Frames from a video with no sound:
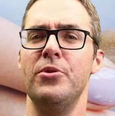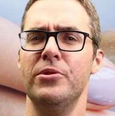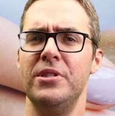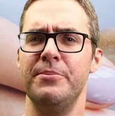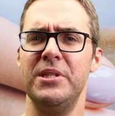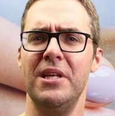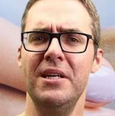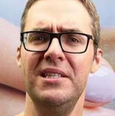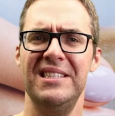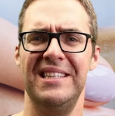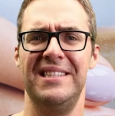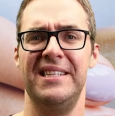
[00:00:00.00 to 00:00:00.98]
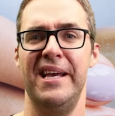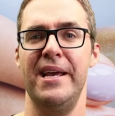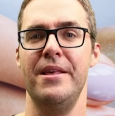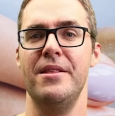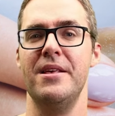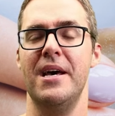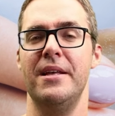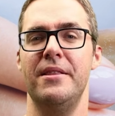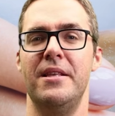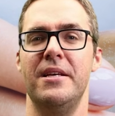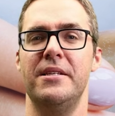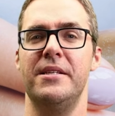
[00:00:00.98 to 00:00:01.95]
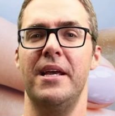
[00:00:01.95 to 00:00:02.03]
there's some studies that say
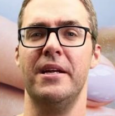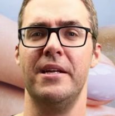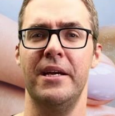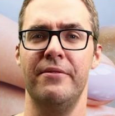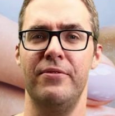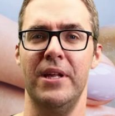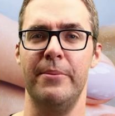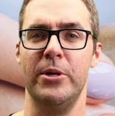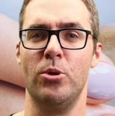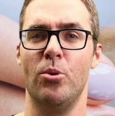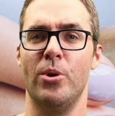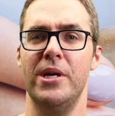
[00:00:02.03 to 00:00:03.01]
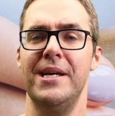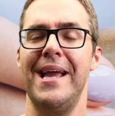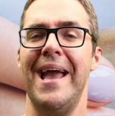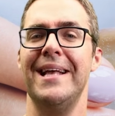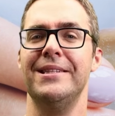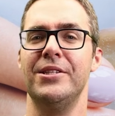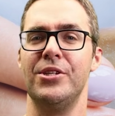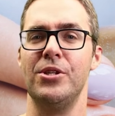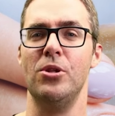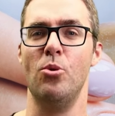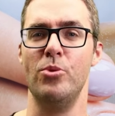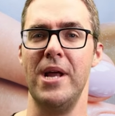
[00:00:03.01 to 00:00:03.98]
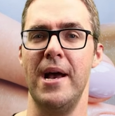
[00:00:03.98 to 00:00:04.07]
that this anti-inflammatory can
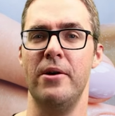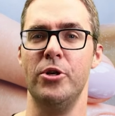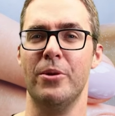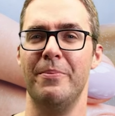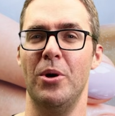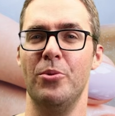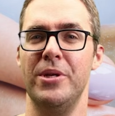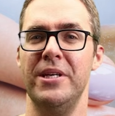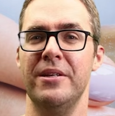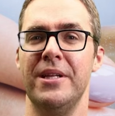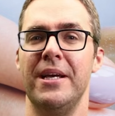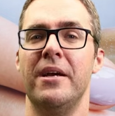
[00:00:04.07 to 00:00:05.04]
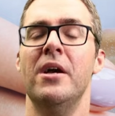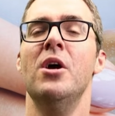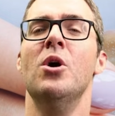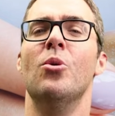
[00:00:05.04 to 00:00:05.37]
slow down your bone healing.